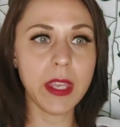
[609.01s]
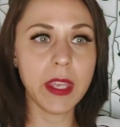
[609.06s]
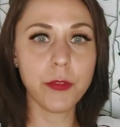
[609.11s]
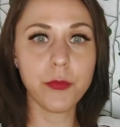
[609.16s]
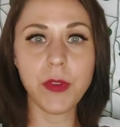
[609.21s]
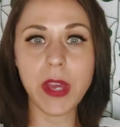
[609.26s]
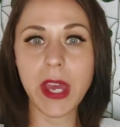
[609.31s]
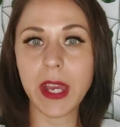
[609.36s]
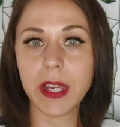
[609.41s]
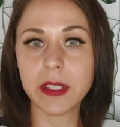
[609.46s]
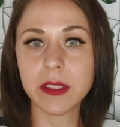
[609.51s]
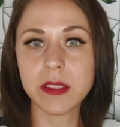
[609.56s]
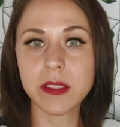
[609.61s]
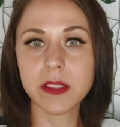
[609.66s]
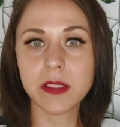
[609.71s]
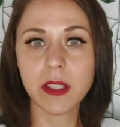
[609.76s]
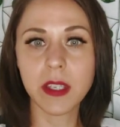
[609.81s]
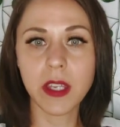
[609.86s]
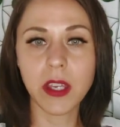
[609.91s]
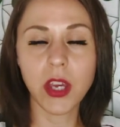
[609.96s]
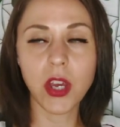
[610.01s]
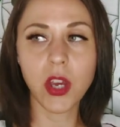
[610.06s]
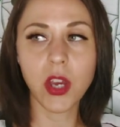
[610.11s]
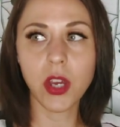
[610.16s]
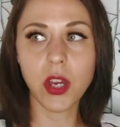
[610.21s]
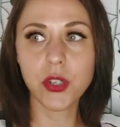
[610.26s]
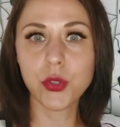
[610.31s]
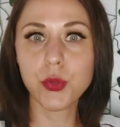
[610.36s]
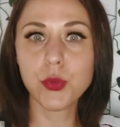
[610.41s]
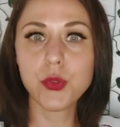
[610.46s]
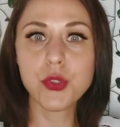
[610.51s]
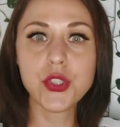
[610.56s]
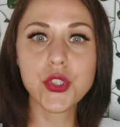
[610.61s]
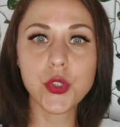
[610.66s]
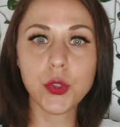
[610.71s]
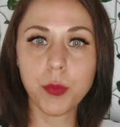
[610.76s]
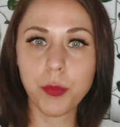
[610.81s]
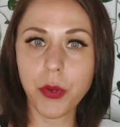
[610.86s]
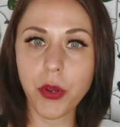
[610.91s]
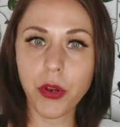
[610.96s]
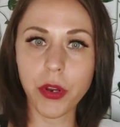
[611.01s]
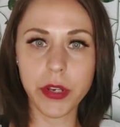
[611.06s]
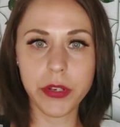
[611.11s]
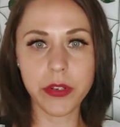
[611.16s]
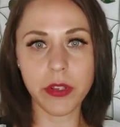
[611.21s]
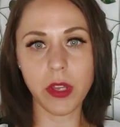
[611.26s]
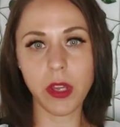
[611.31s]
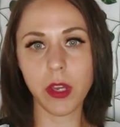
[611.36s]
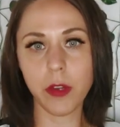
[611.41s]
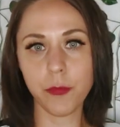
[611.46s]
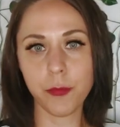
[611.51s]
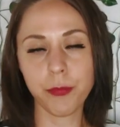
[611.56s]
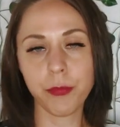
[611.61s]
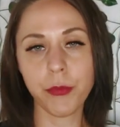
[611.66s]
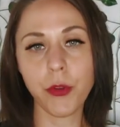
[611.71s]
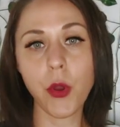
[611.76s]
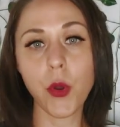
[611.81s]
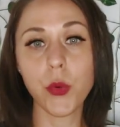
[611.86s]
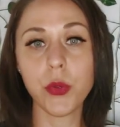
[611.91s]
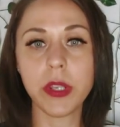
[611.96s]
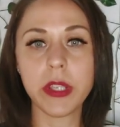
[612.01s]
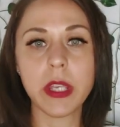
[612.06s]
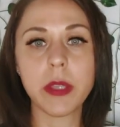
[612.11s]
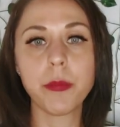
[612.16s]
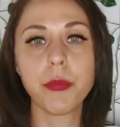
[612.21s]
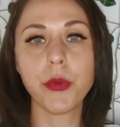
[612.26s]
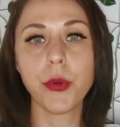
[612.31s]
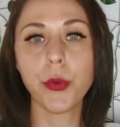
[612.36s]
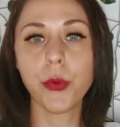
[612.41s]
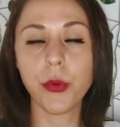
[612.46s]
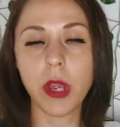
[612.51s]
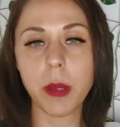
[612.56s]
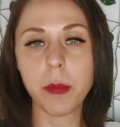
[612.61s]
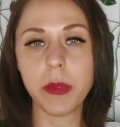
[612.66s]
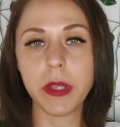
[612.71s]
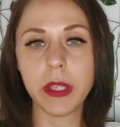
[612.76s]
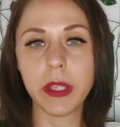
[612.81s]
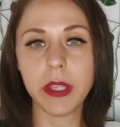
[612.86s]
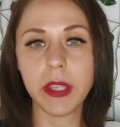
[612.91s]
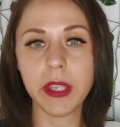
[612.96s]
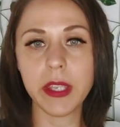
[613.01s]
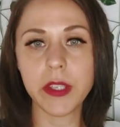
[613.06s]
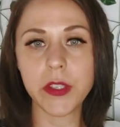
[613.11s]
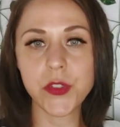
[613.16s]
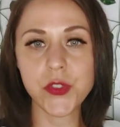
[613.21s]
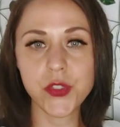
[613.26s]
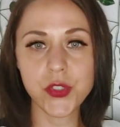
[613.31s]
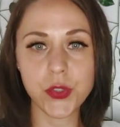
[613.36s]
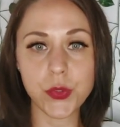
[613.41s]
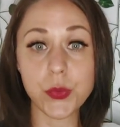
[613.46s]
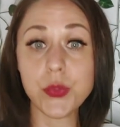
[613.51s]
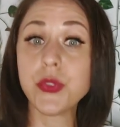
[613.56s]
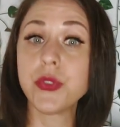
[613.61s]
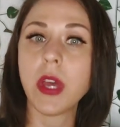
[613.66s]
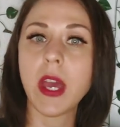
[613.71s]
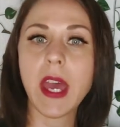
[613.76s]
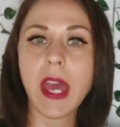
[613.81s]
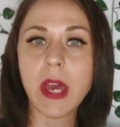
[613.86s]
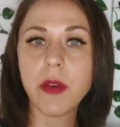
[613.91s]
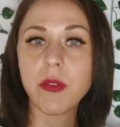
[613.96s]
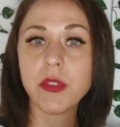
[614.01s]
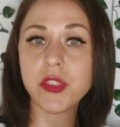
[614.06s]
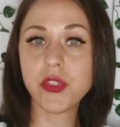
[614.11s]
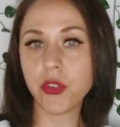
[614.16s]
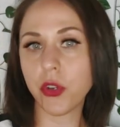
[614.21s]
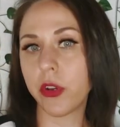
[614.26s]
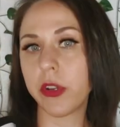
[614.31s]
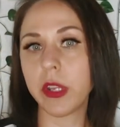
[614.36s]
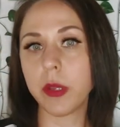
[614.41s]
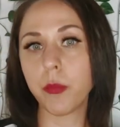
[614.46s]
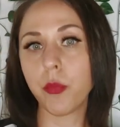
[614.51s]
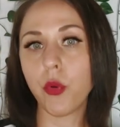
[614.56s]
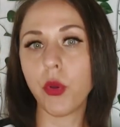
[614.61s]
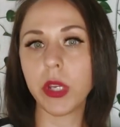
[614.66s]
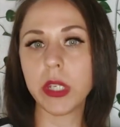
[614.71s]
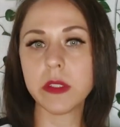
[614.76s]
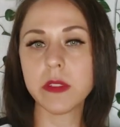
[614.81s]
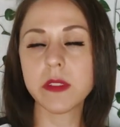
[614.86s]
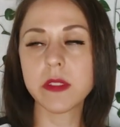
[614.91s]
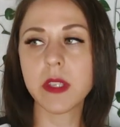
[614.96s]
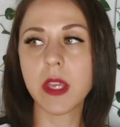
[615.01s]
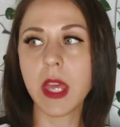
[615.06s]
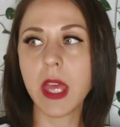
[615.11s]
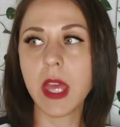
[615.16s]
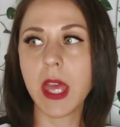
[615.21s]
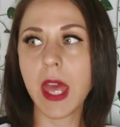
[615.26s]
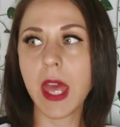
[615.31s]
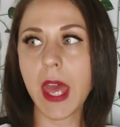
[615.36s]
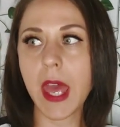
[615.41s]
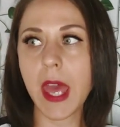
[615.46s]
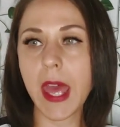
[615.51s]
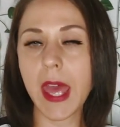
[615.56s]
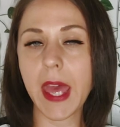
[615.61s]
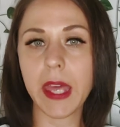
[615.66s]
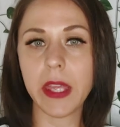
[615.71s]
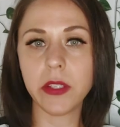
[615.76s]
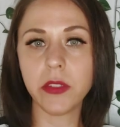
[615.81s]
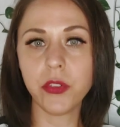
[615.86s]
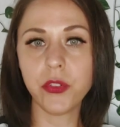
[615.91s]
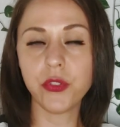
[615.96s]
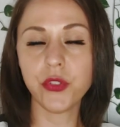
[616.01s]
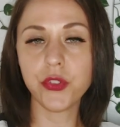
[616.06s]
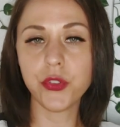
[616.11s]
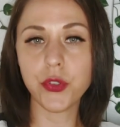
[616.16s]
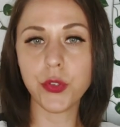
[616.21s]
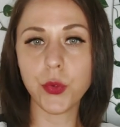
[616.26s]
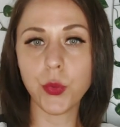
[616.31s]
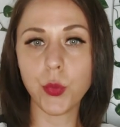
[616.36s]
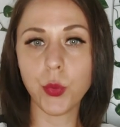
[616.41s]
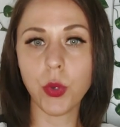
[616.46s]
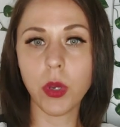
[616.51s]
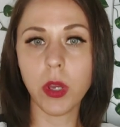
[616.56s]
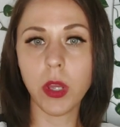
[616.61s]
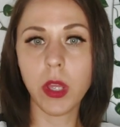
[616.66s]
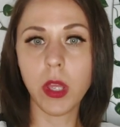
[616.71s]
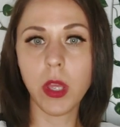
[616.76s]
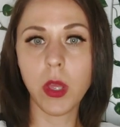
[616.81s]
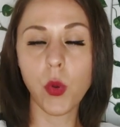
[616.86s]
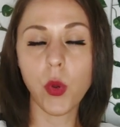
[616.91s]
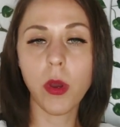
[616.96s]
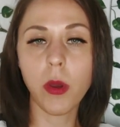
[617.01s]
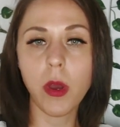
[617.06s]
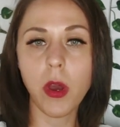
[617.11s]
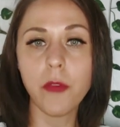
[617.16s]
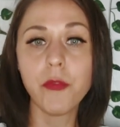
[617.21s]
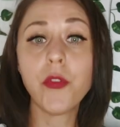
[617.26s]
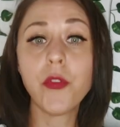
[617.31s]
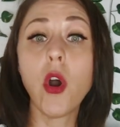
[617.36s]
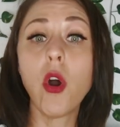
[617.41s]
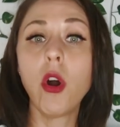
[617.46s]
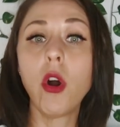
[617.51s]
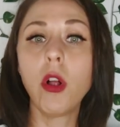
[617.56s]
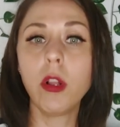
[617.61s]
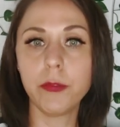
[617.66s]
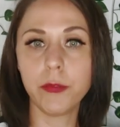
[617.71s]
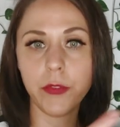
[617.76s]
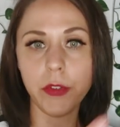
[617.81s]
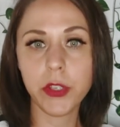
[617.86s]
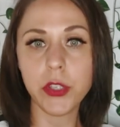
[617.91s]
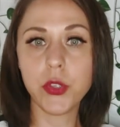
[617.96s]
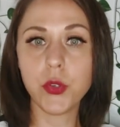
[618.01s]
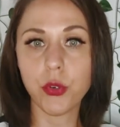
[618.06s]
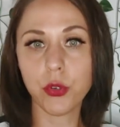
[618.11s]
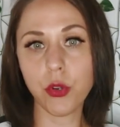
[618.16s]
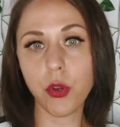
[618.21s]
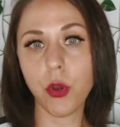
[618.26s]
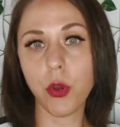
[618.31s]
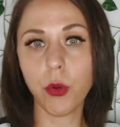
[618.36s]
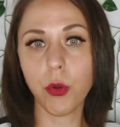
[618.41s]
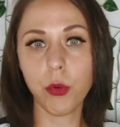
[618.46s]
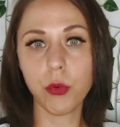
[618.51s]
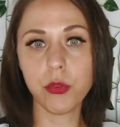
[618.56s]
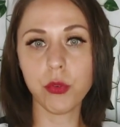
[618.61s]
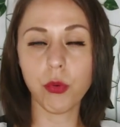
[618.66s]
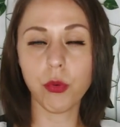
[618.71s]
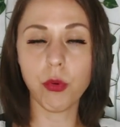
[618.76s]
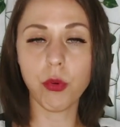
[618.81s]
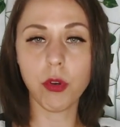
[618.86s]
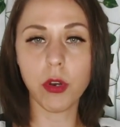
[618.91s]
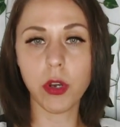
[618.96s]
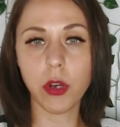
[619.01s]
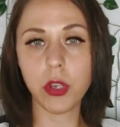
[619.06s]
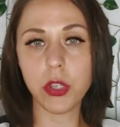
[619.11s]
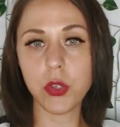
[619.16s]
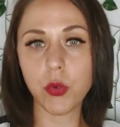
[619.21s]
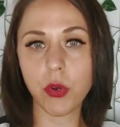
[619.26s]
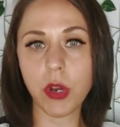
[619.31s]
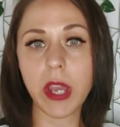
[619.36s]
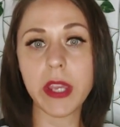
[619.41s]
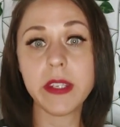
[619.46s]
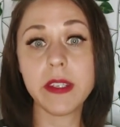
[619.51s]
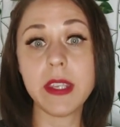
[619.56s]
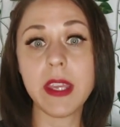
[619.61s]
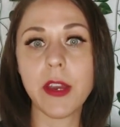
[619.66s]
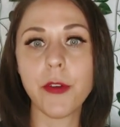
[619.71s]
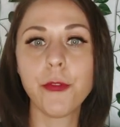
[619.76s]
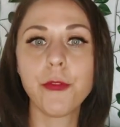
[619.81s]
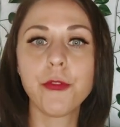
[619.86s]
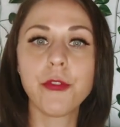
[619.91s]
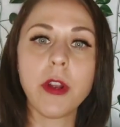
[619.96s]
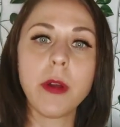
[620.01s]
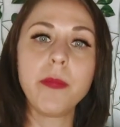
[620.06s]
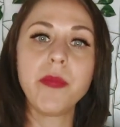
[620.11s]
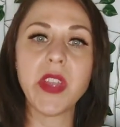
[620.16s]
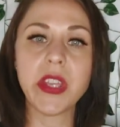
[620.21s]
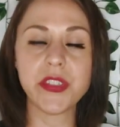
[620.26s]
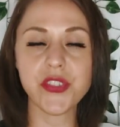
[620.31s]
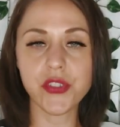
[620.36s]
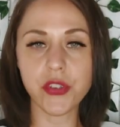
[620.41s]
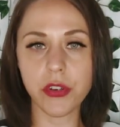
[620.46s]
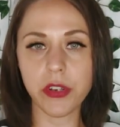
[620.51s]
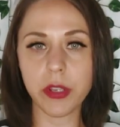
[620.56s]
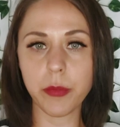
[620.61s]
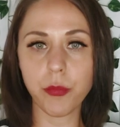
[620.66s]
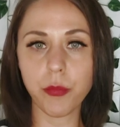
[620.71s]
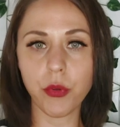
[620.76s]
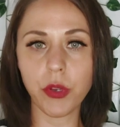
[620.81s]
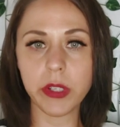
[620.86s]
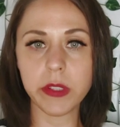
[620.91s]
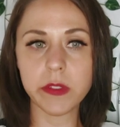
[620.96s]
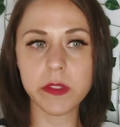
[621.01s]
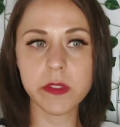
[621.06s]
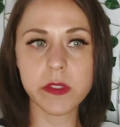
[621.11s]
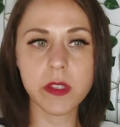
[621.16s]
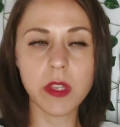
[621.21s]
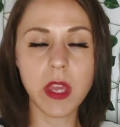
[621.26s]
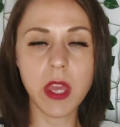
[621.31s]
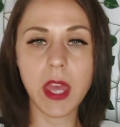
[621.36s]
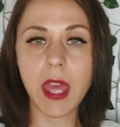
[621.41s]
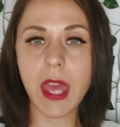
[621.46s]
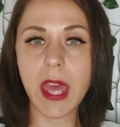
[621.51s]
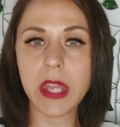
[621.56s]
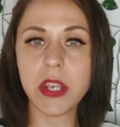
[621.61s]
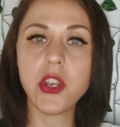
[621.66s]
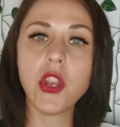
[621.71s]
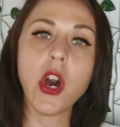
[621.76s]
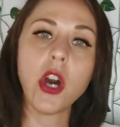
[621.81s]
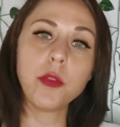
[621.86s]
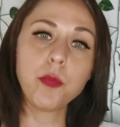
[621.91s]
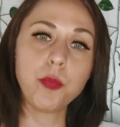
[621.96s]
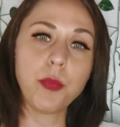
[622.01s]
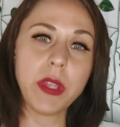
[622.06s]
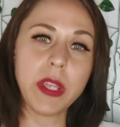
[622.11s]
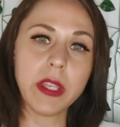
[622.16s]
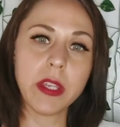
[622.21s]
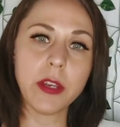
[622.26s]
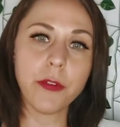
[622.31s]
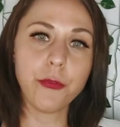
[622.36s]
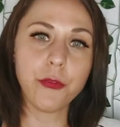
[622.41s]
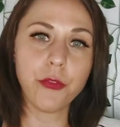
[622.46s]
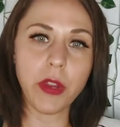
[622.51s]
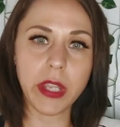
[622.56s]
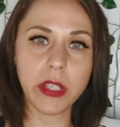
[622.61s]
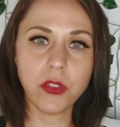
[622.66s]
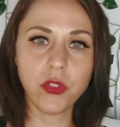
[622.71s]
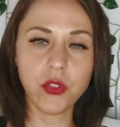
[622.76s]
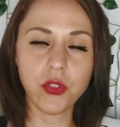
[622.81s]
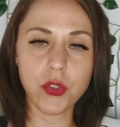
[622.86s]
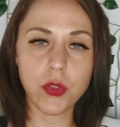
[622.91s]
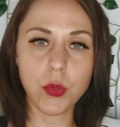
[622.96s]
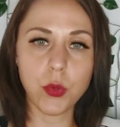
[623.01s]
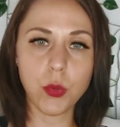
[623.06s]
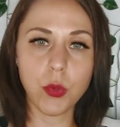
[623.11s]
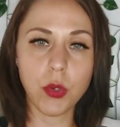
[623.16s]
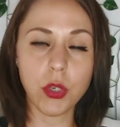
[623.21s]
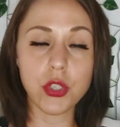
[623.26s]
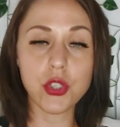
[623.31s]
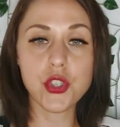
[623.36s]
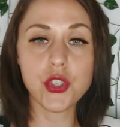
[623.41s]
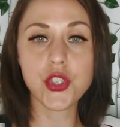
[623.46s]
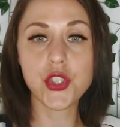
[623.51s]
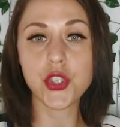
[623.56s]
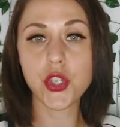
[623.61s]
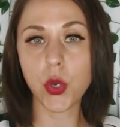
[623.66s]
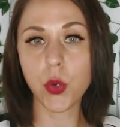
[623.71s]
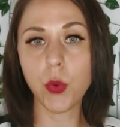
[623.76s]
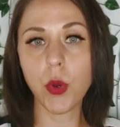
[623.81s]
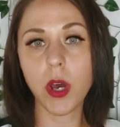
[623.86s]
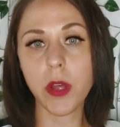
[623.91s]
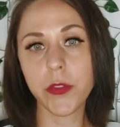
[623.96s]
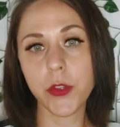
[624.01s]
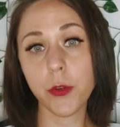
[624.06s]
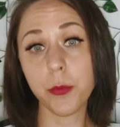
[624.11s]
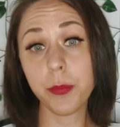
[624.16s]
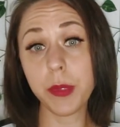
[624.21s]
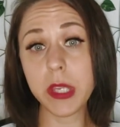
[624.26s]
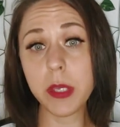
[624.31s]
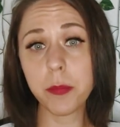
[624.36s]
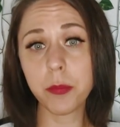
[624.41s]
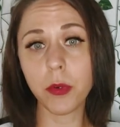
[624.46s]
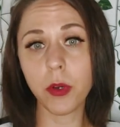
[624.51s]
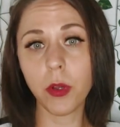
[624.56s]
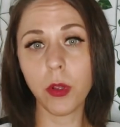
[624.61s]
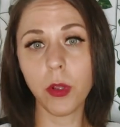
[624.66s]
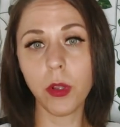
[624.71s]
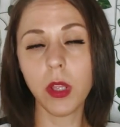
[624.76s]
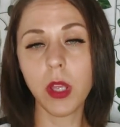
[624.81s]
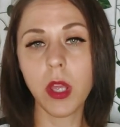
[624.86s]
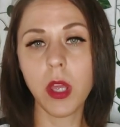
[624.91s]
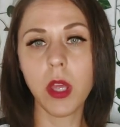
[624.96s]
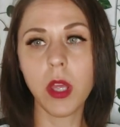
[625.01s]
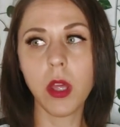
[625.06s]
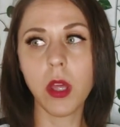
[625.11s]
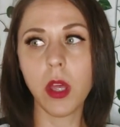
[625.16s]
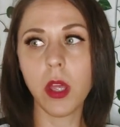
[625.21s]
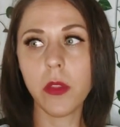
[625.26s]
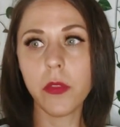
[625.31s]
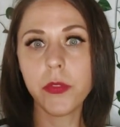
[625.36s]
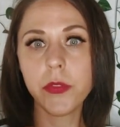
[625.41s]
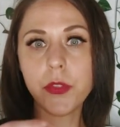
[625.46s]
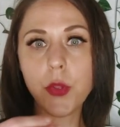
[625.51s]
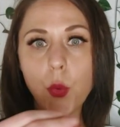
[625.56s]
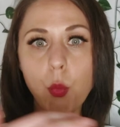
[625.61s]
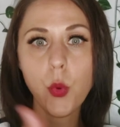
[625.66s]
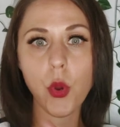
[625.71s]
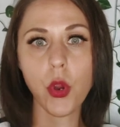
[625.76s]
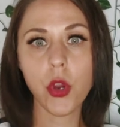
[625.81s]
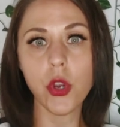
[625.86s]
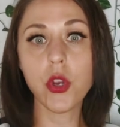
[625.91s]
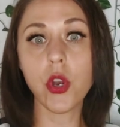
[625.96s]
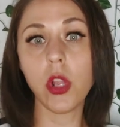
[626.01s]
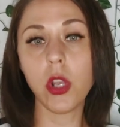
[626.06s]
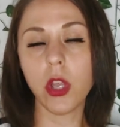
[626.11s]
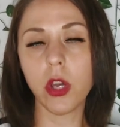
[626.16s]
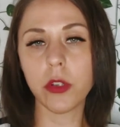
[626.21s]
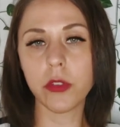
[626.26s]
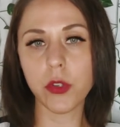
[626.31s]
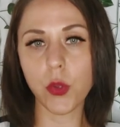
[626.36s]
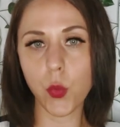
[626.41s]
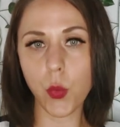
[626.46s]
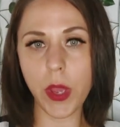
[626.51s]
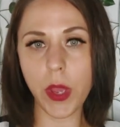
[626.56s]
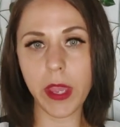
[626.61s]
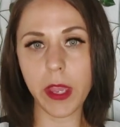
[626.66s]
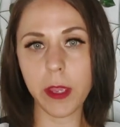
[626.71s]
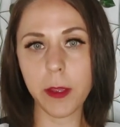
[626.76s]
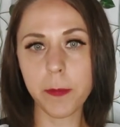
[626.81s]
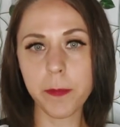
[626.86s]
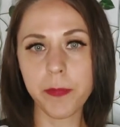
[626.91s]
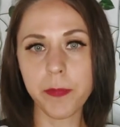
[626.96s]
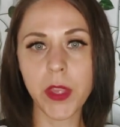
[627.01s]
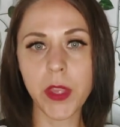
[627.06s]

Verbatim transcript: In fact, a crucial part of coding and programming is to have a starting point and to evolve your code or your idea from that starting point, and not being afraid to show other people the work along the way.